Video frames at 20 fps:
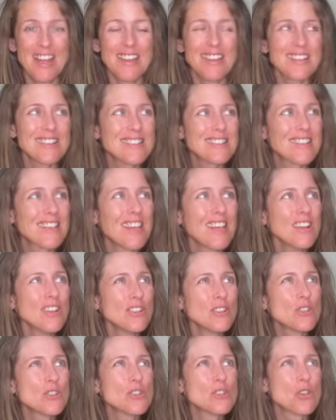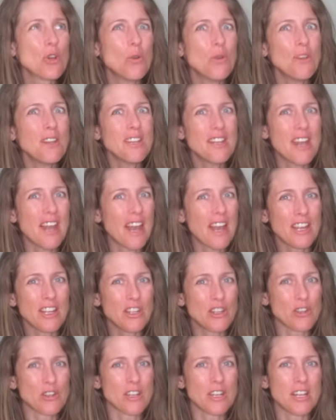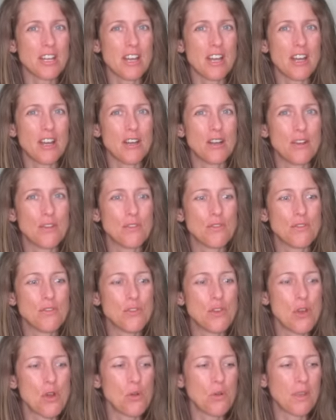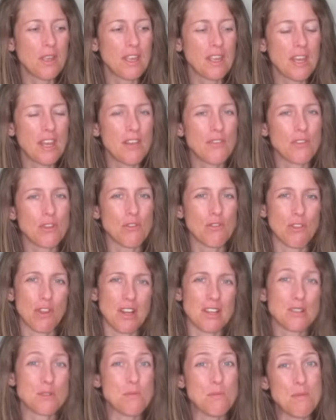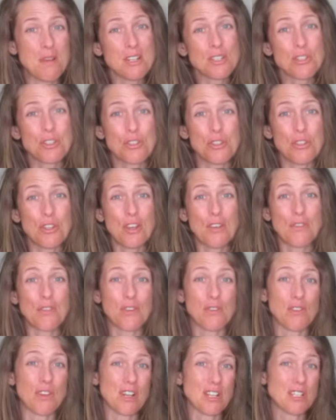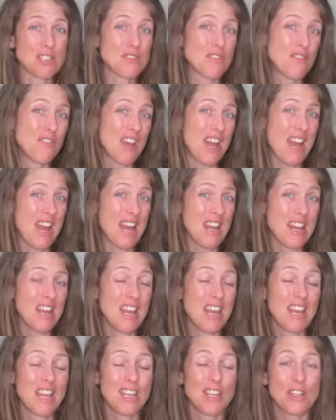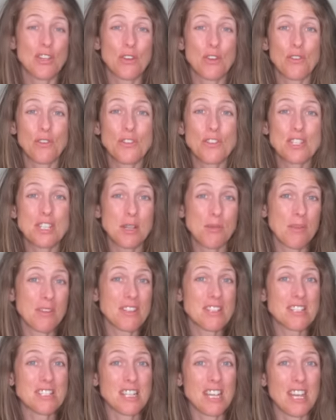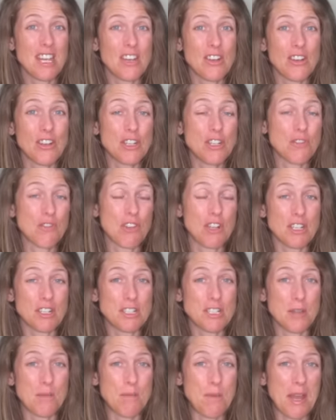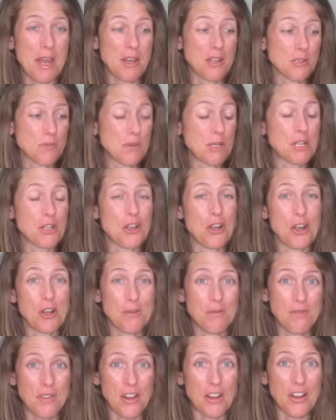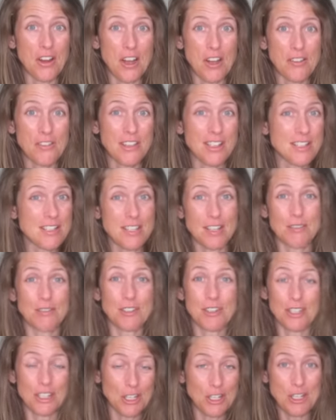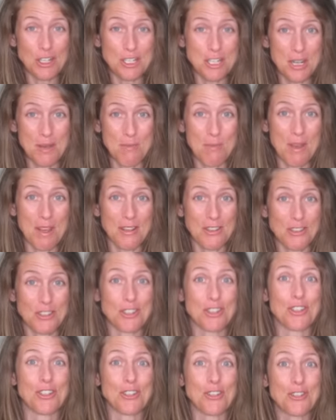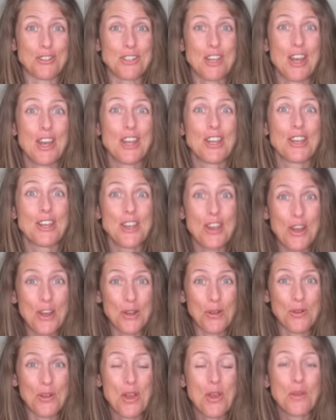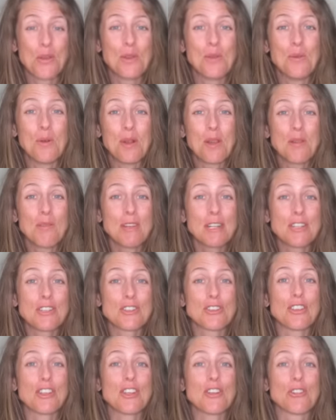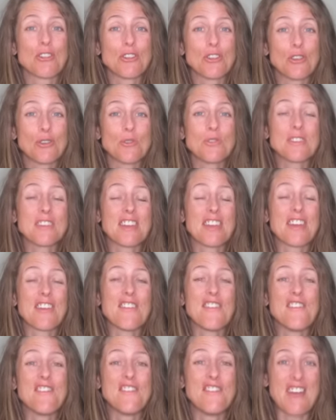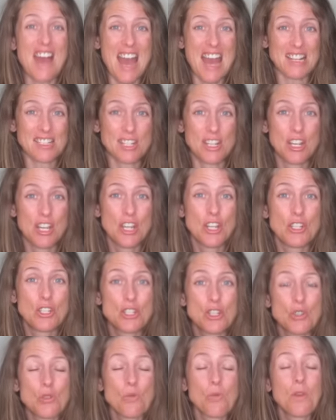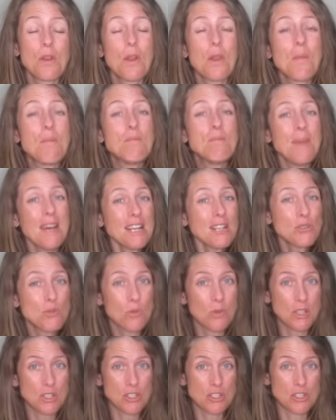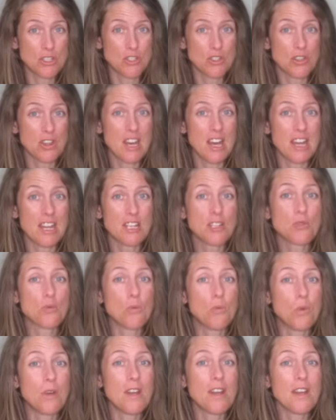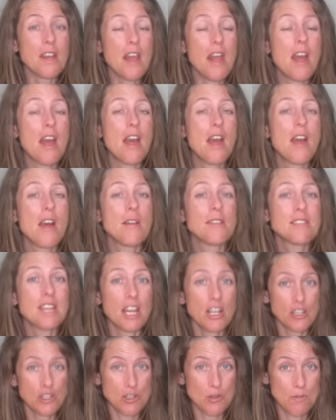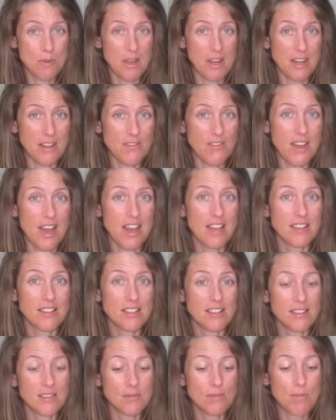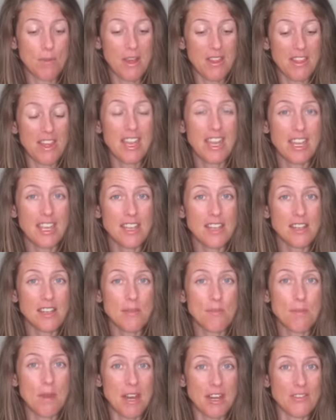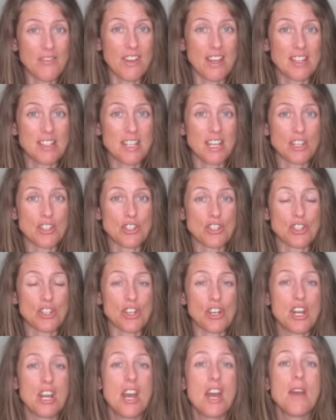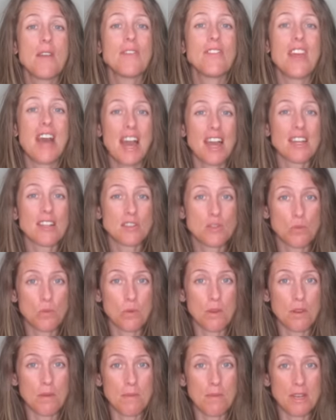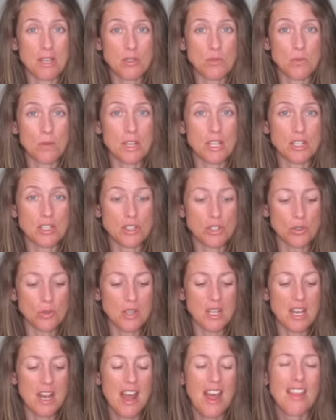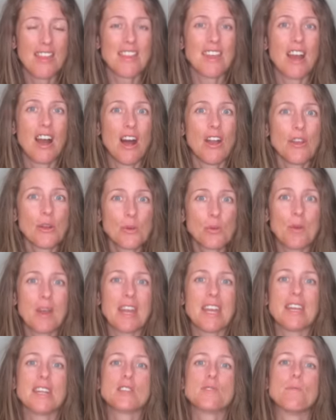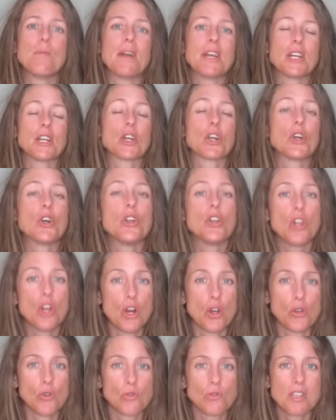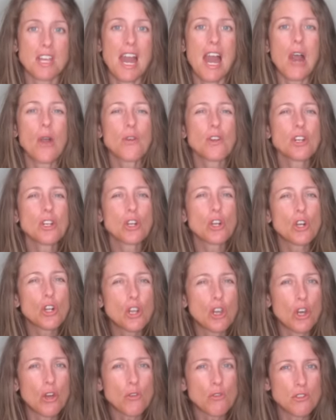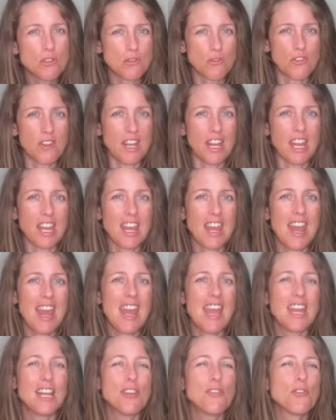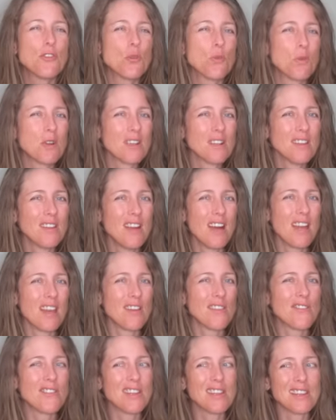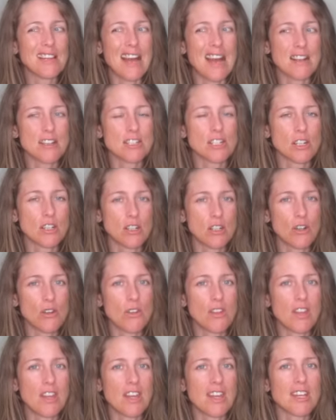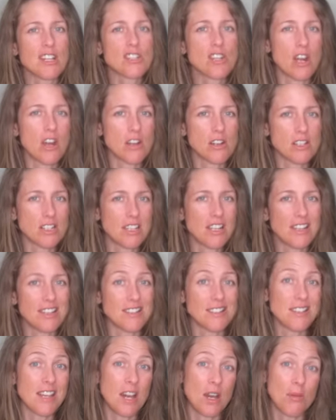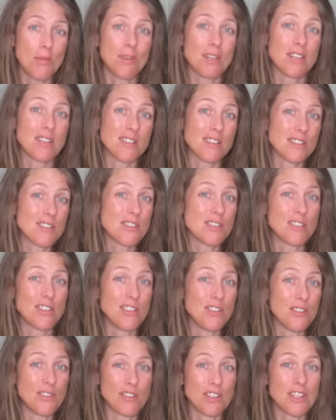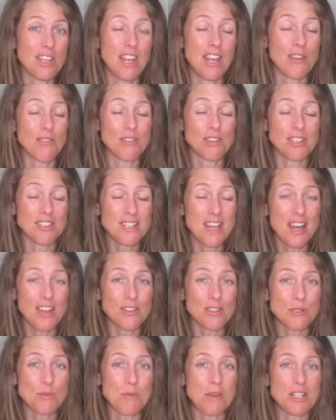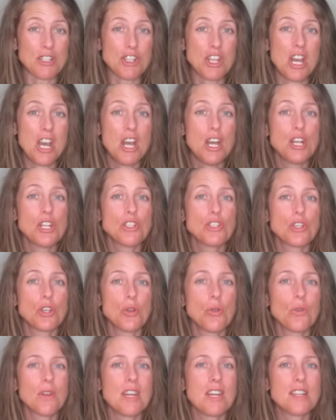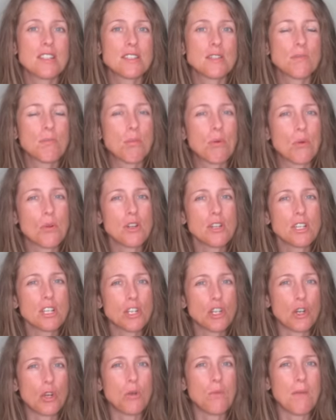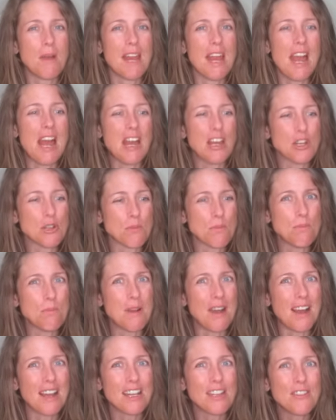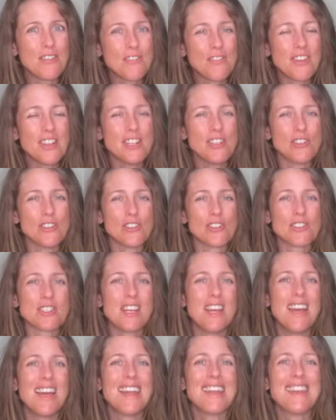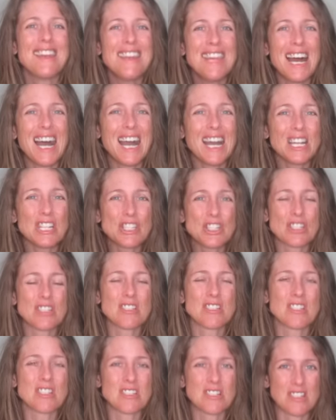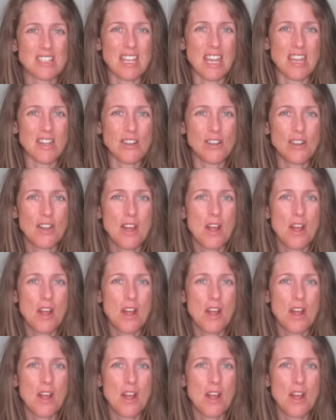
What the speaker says: is so inaccurate of knowing if you've lost muscle, if you've lost fat. You know, if you step on the scale and you've lost 10 pounds but your arm fell off, is that really a good 10 pounds to lose? No, we want to make sure that you're losing fat. So one of the best ways to do that is one, test your body fat. By the hand body fat tester, that is one of the best way to do it. The other way is by your clothes. How are your clothes fitting? And if you wear a lot of elastic clothing, it's hard to kind of tell because, you know, you can't really tell as much. So it's important to go by how your body feels, not just the scale.